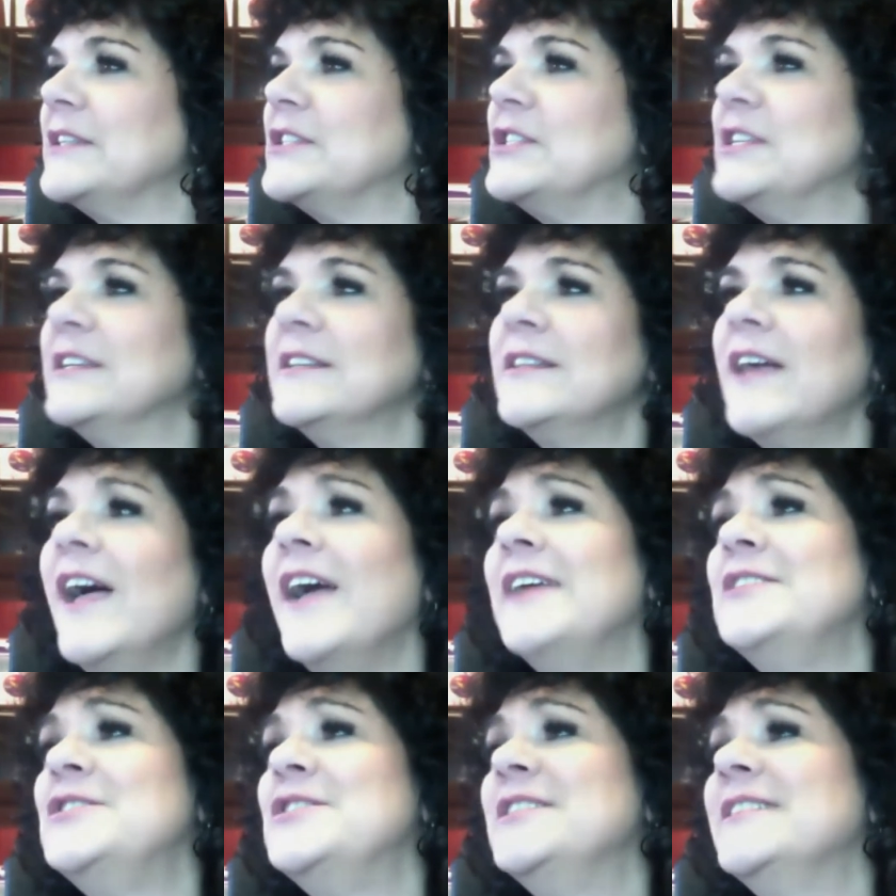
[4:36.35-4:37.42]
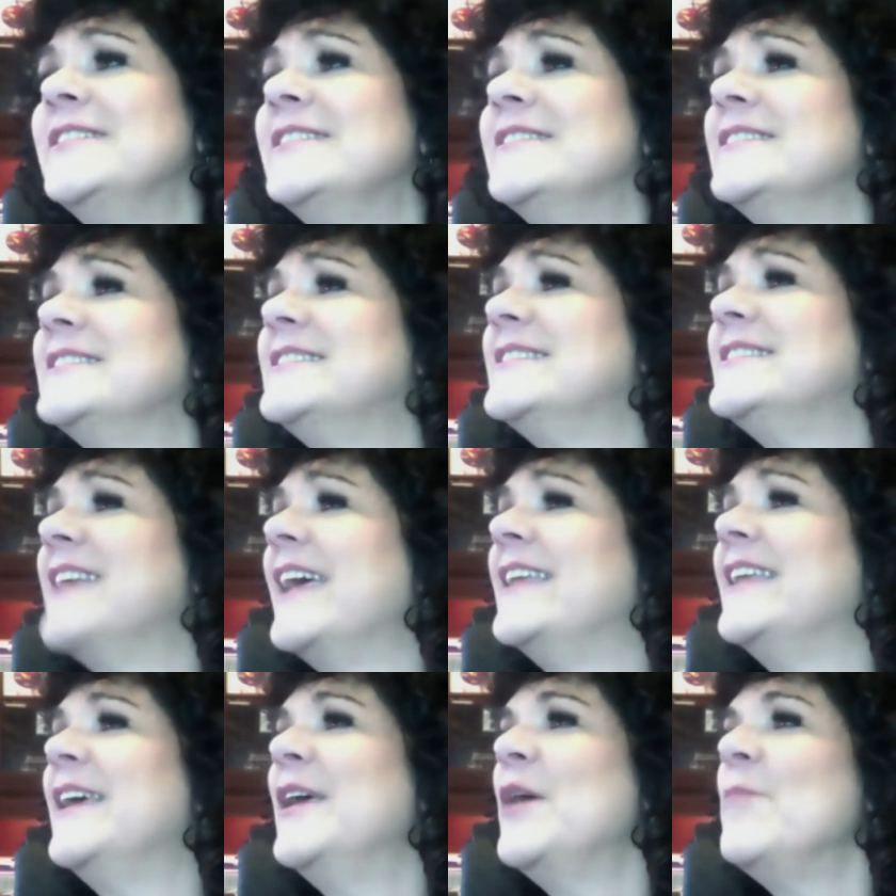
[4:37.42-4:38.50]
Sheila, hi, Sheila, Lisette,
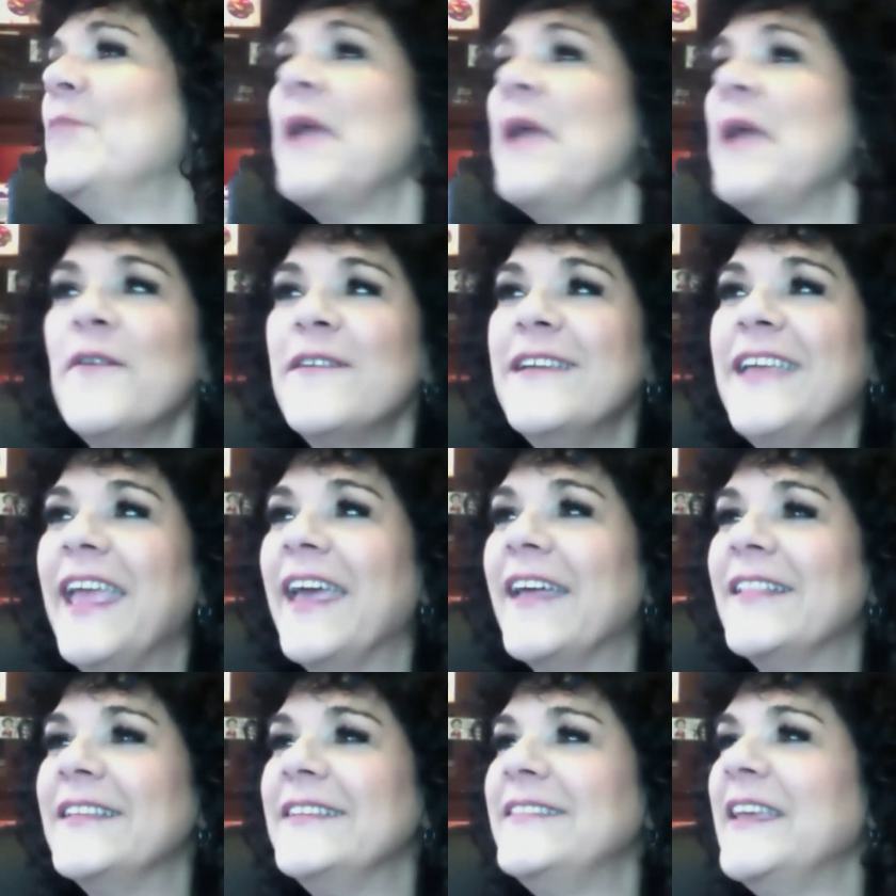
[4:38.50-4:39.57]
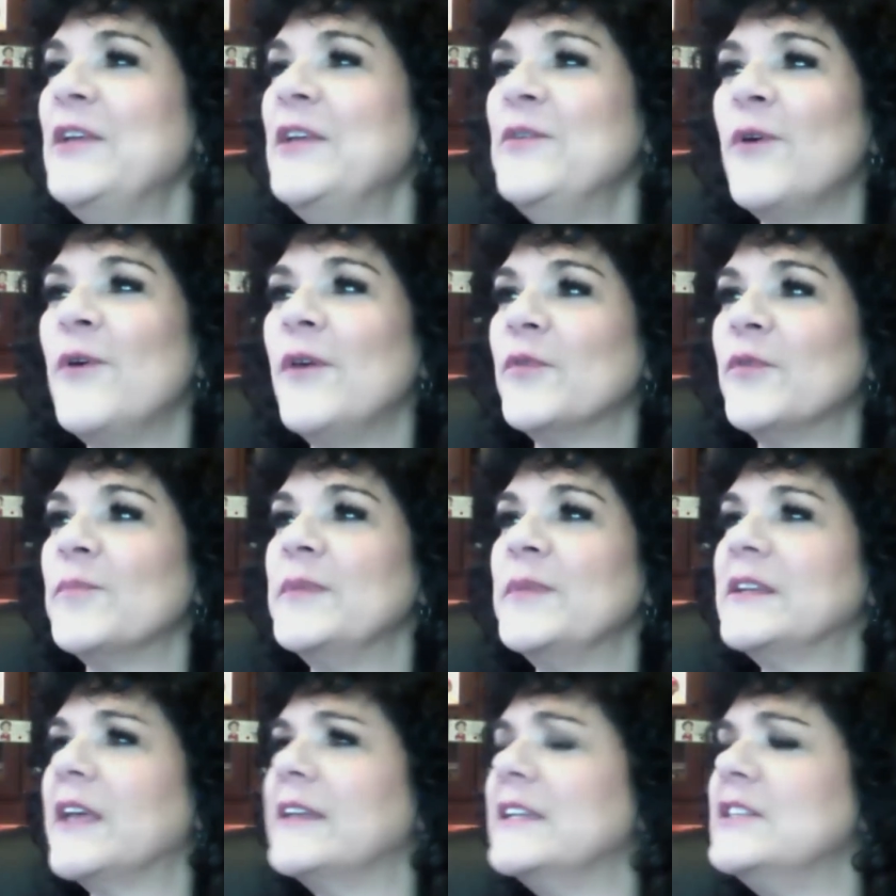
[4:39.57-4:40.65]
Mary, Kelly, thank you all for
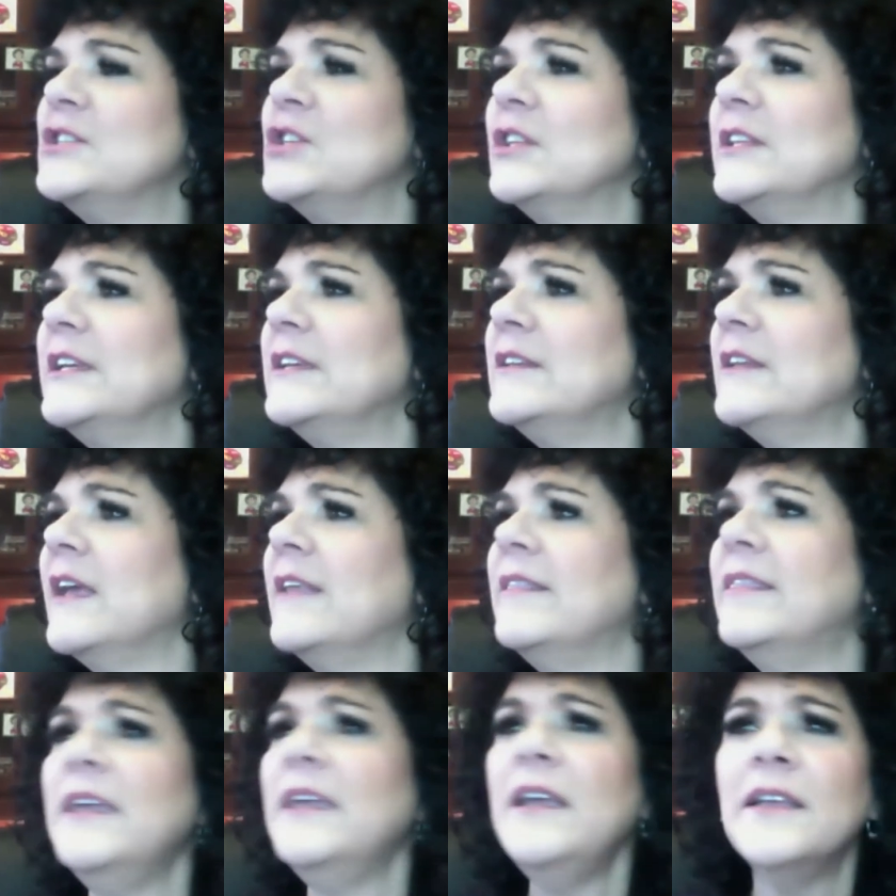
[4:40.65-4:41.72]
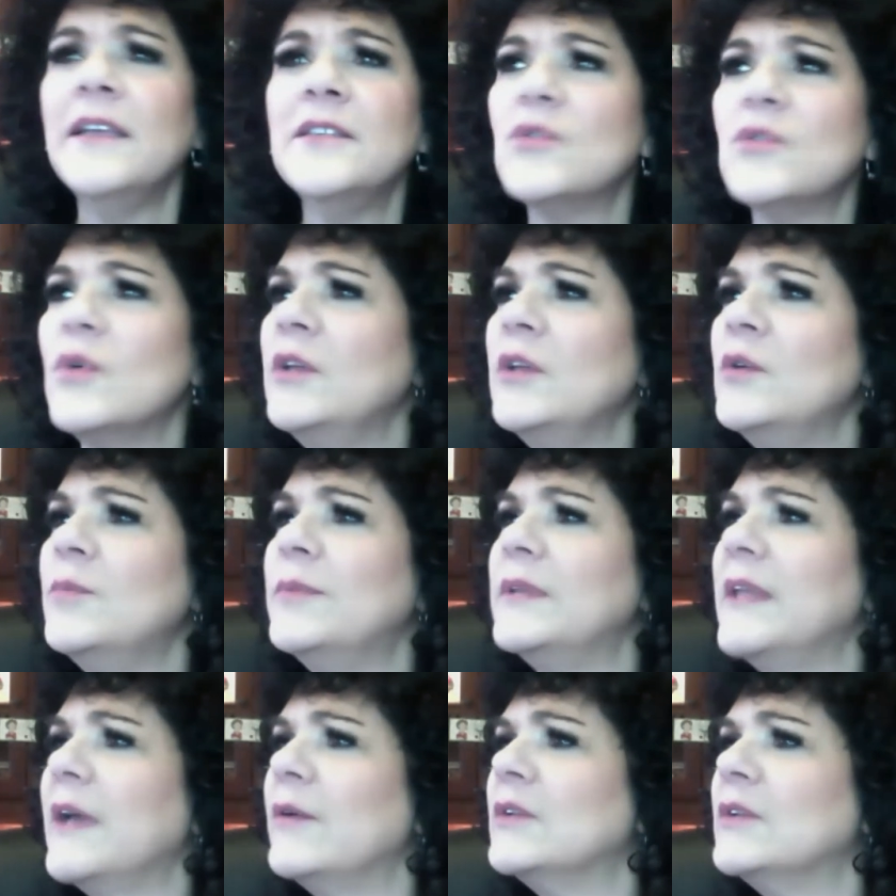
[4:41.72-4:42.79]
being on. And Jillian, I think I saw you, but
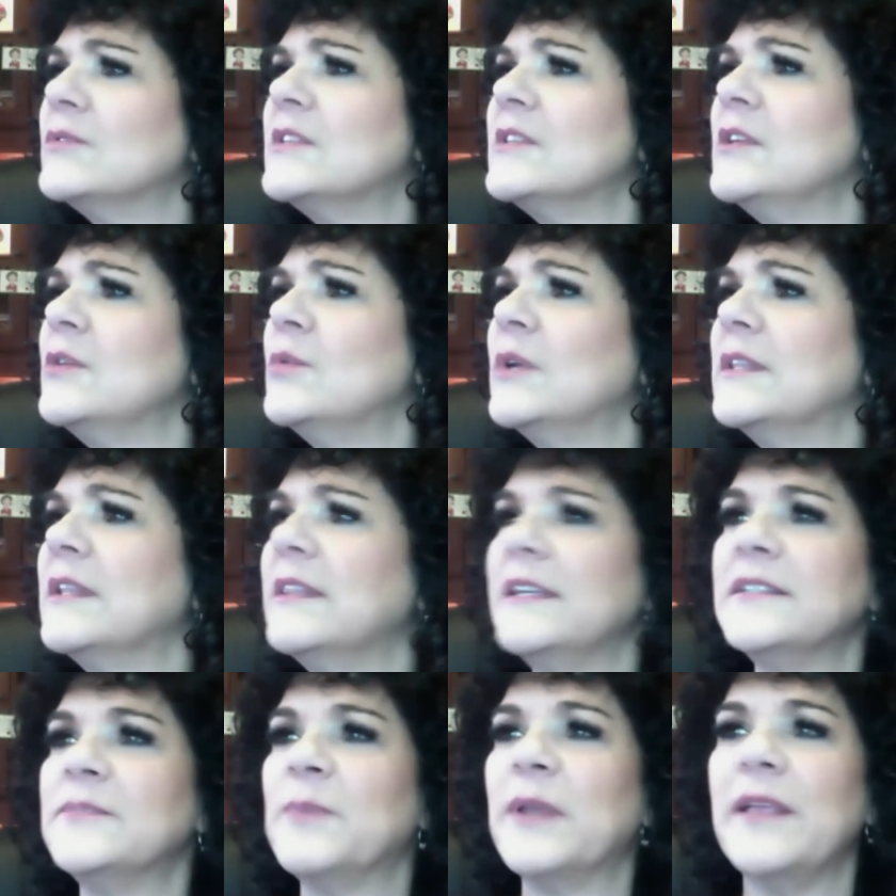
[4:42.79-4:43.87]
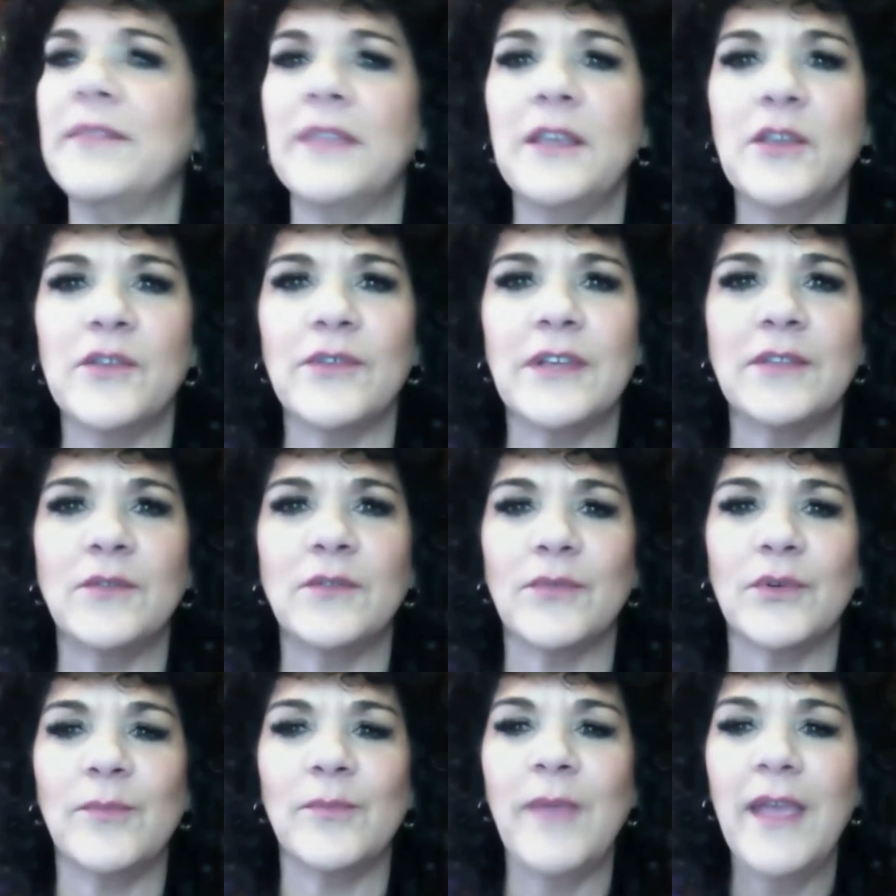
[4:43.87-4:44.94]
now I don't see you on the list, but I think you're in the
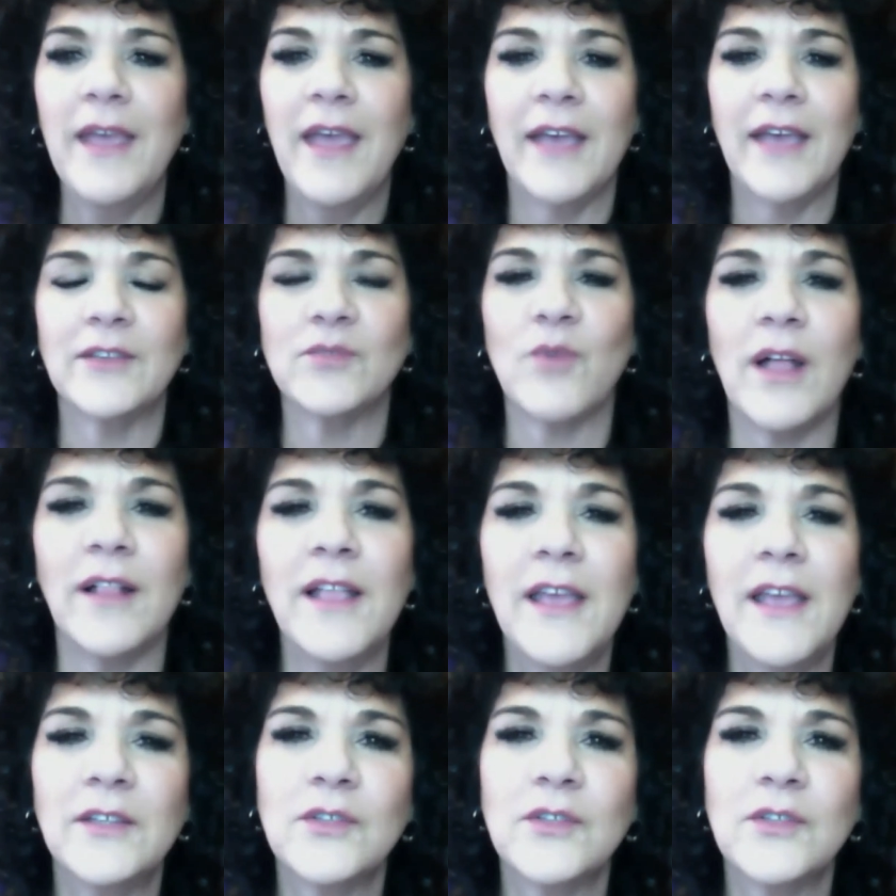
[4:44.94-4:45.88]
room as well.